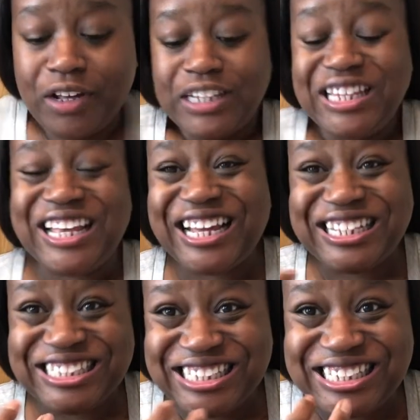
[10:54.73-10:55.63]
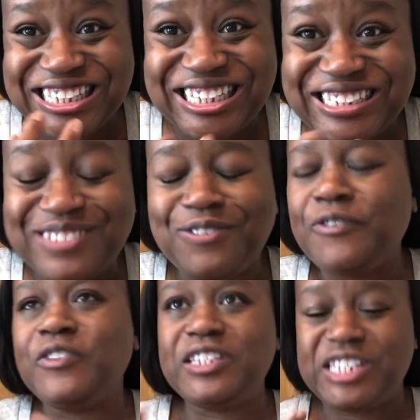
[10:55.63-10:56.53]
That
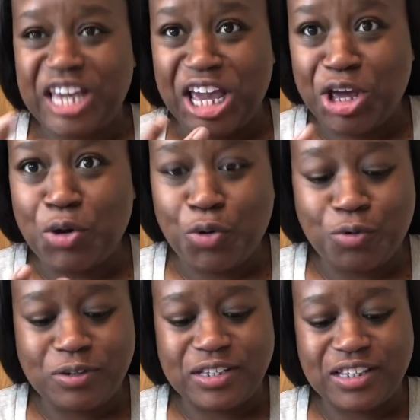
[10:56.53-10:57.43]
stuff tingles,